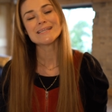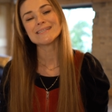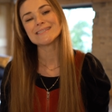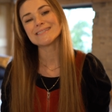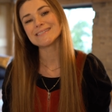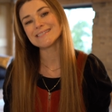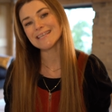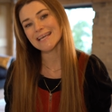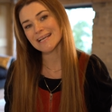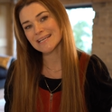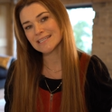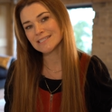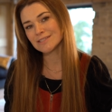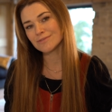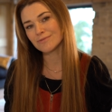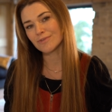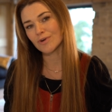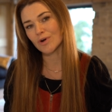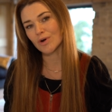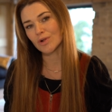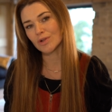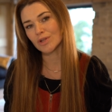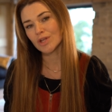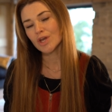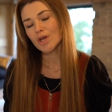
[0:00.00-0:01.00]
Second of
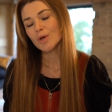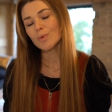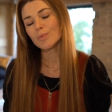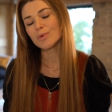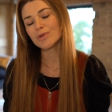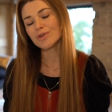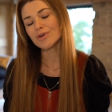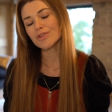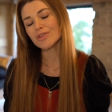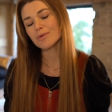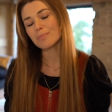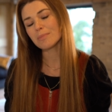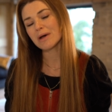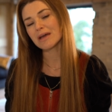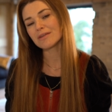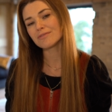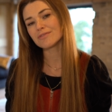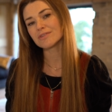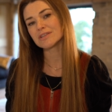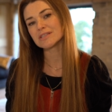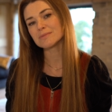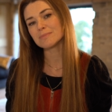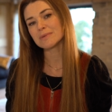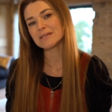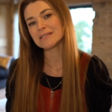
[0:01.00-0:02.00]
all, we know that
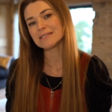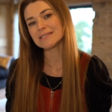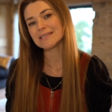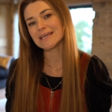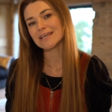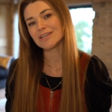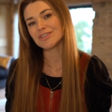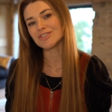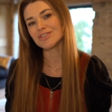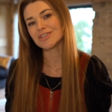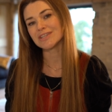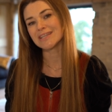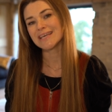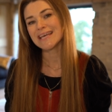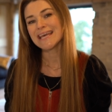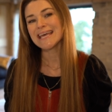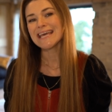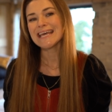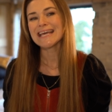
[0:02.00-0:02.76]
mindfulness meditation